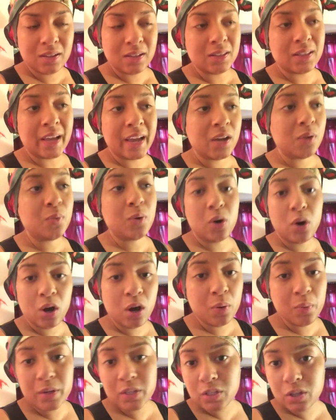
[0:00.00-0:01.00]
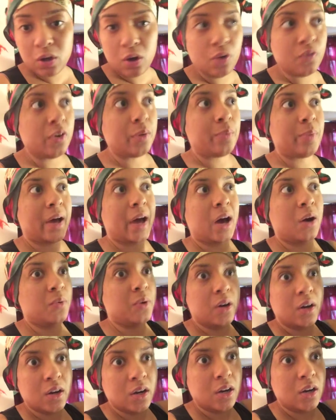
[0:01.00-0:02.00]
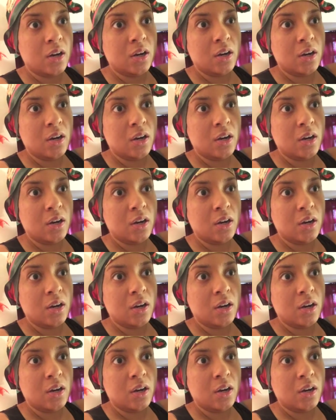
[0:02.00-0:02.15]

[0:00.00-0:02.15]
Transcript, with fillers: light will always overpower